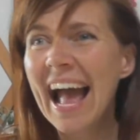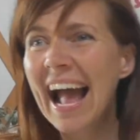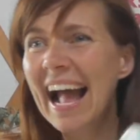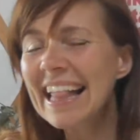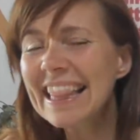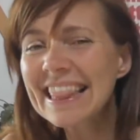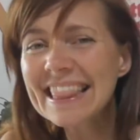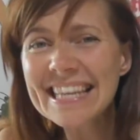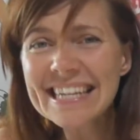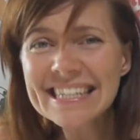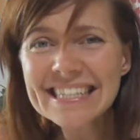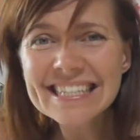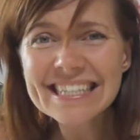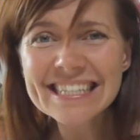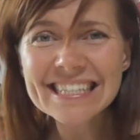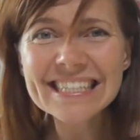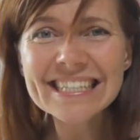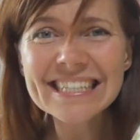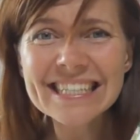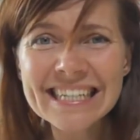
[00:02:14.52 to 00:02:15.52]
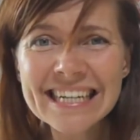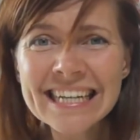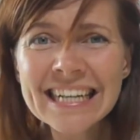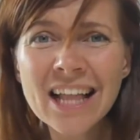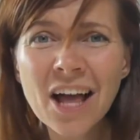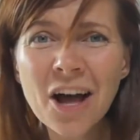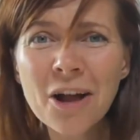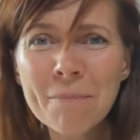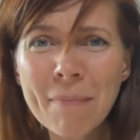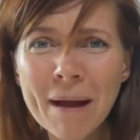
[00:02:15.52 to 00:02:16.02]
And this is still
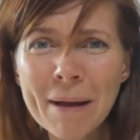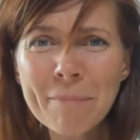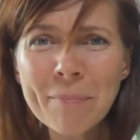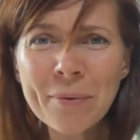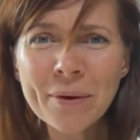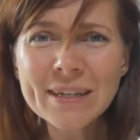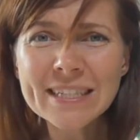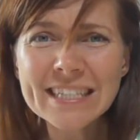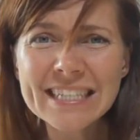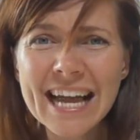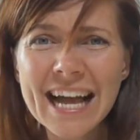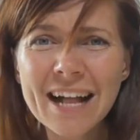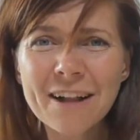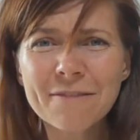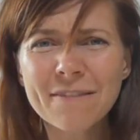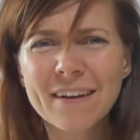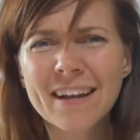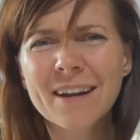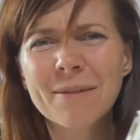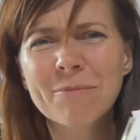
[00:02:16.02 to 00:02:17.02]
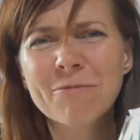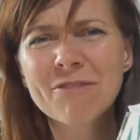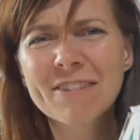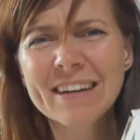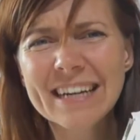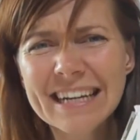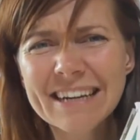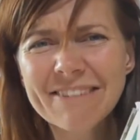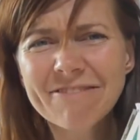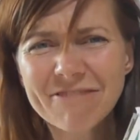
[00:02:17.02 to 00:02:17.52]
on my bookshelf. And I'm
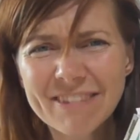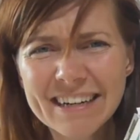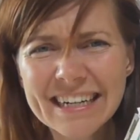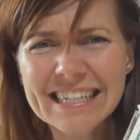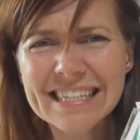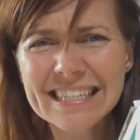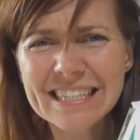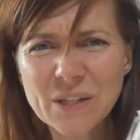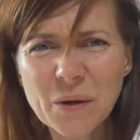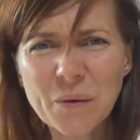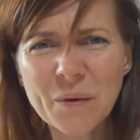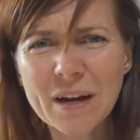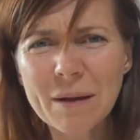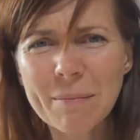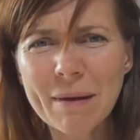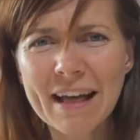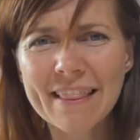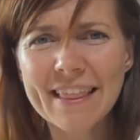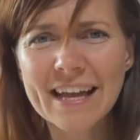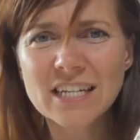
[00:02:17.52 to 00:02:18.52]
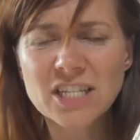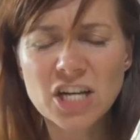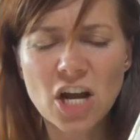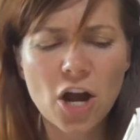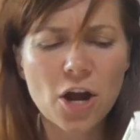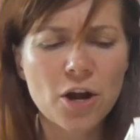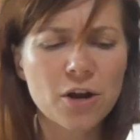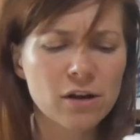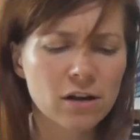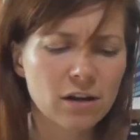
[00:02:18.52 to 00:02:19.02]
really, really sorry about that,
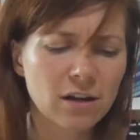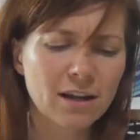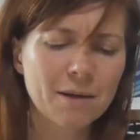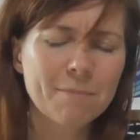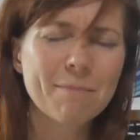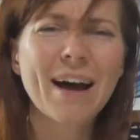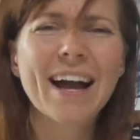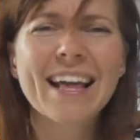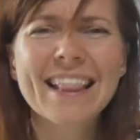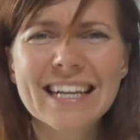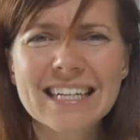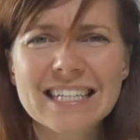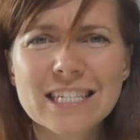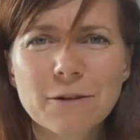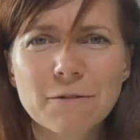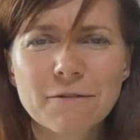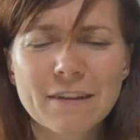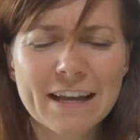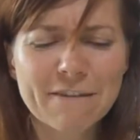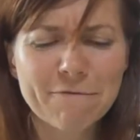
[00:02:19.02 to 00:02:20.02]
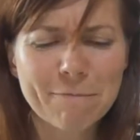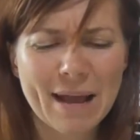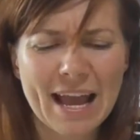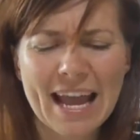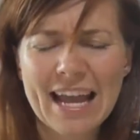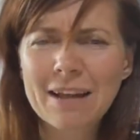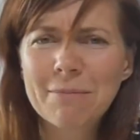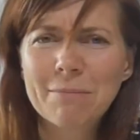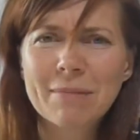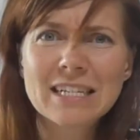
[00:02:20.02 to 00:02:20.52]
Jo. But I think she'll forgive
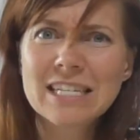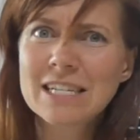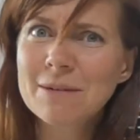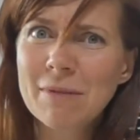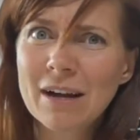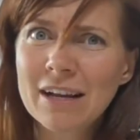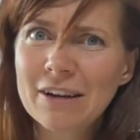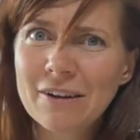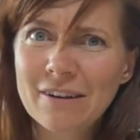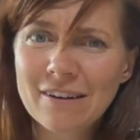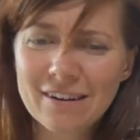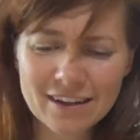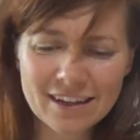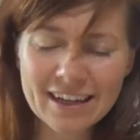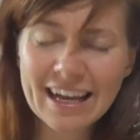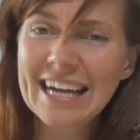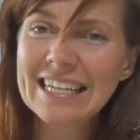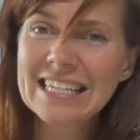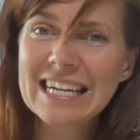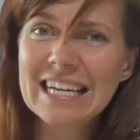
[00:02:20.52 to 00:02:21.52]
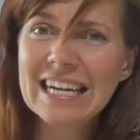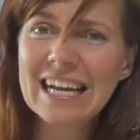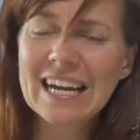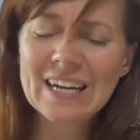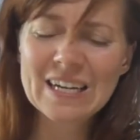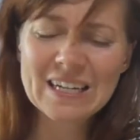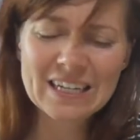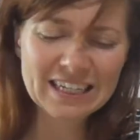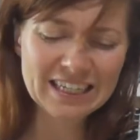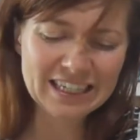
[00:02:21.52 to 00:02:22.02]
me. But she might not. I don't
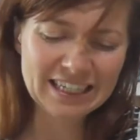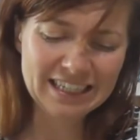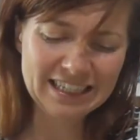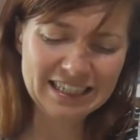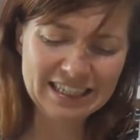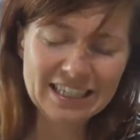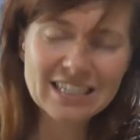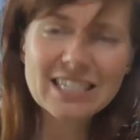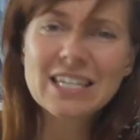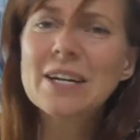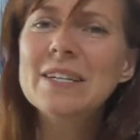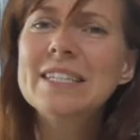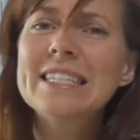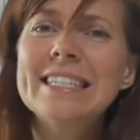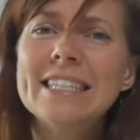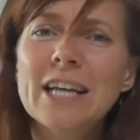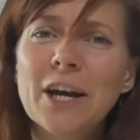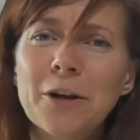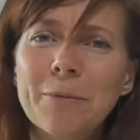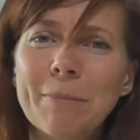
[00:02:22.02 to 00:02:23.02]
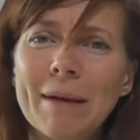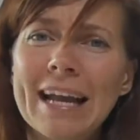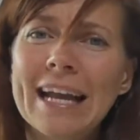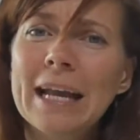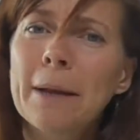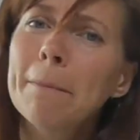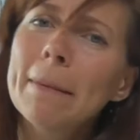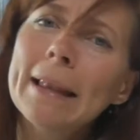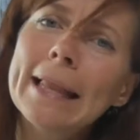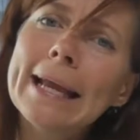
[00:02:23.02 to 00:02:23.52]
know. Don't disown
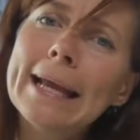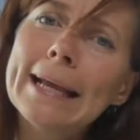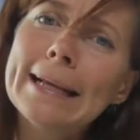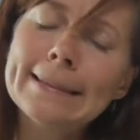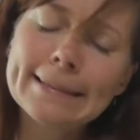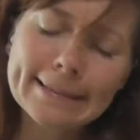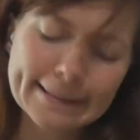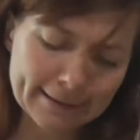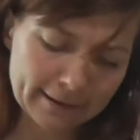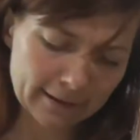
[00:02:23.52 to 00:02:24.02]
me, please.